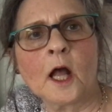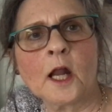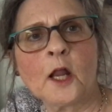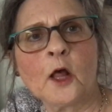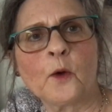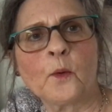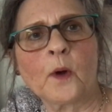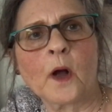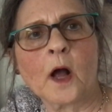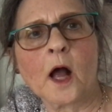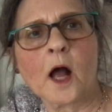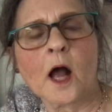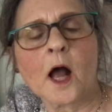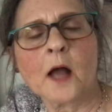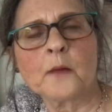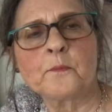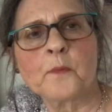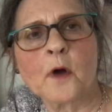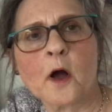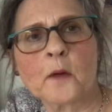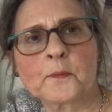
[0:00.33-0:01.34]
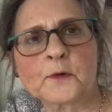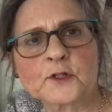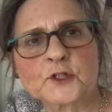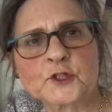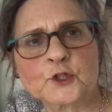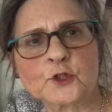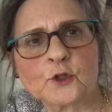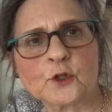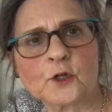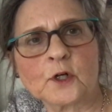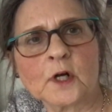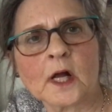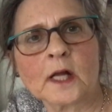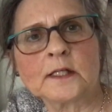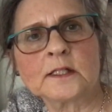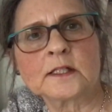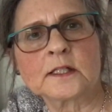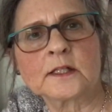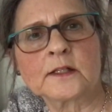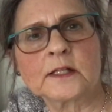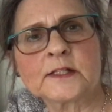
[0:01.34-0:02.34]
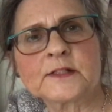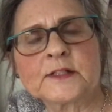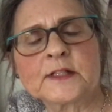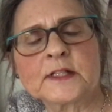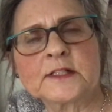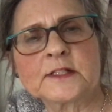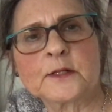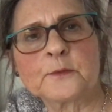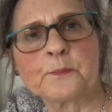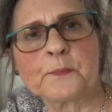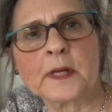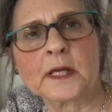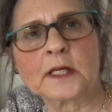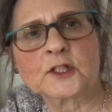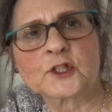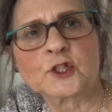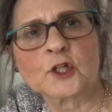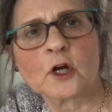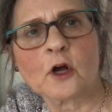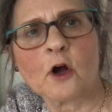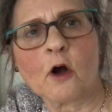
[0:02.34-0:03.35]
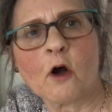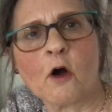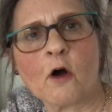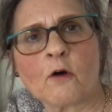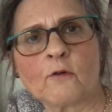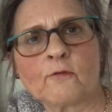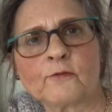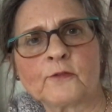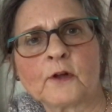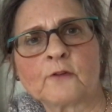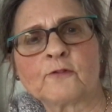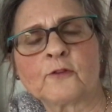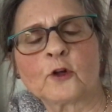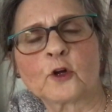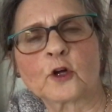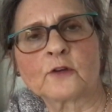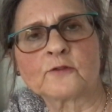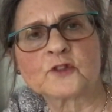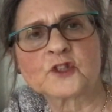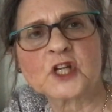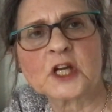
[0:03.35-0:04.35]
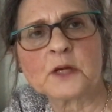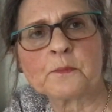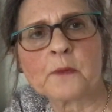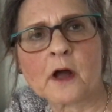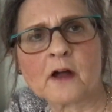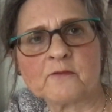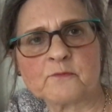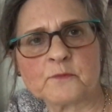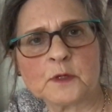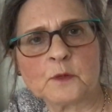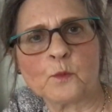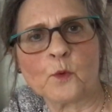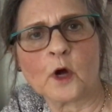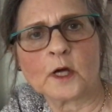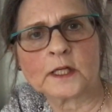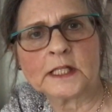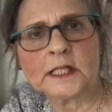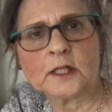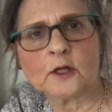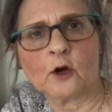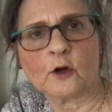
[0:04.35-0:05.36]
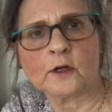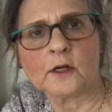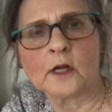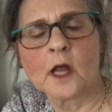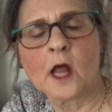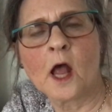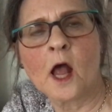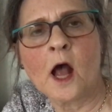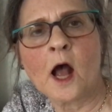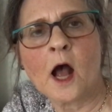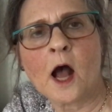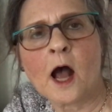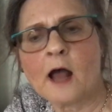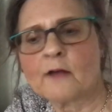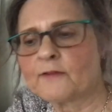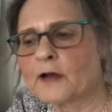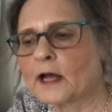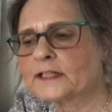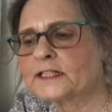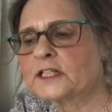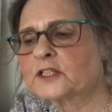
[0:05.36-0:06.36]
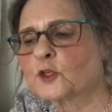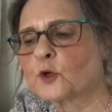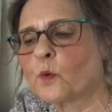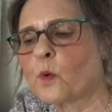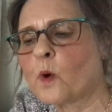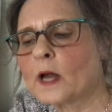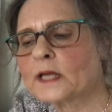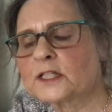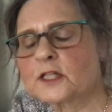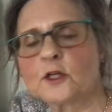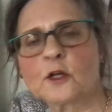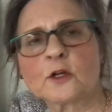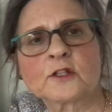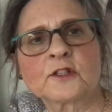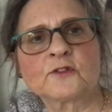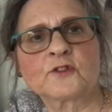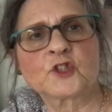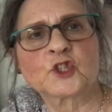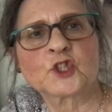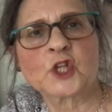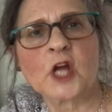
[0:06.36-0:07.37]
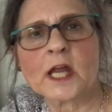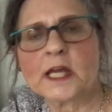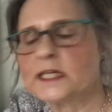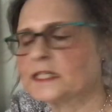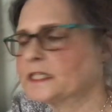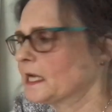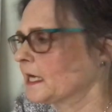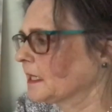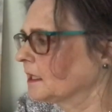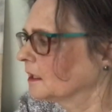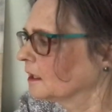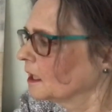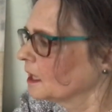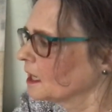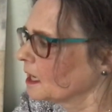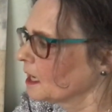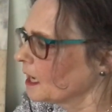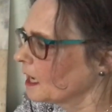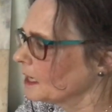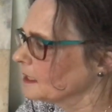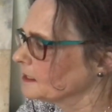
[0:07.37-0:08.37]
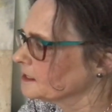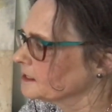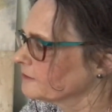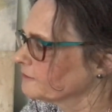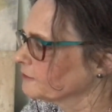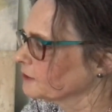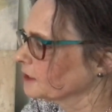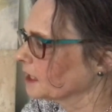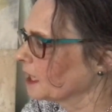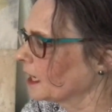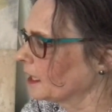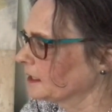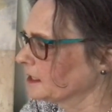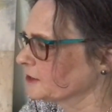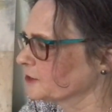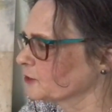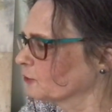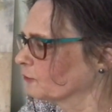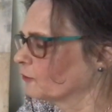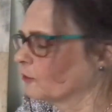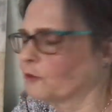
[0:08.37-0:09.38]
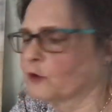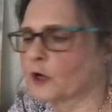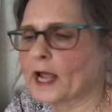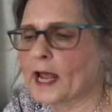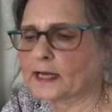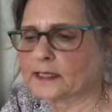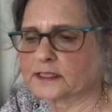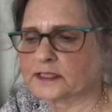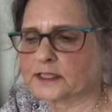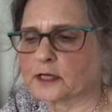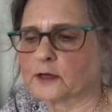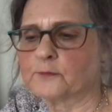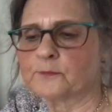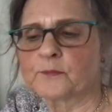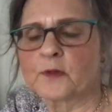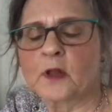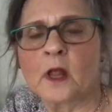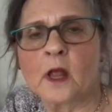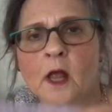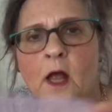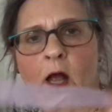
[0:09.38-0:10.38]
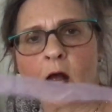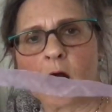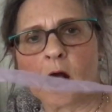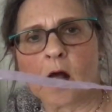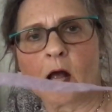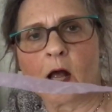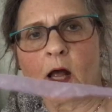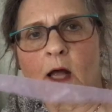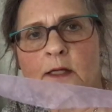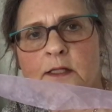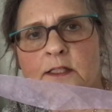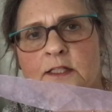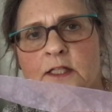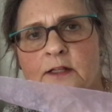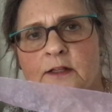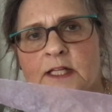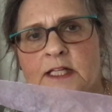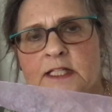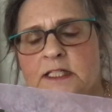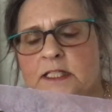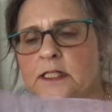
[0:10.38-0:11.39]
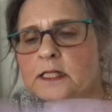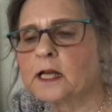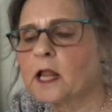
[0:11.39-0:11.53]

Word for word: Hello, I'm Barbara Shaw and this is the picture of a flock of sheep I've been working on. I've added quite a lot of shading in different colours of organza and this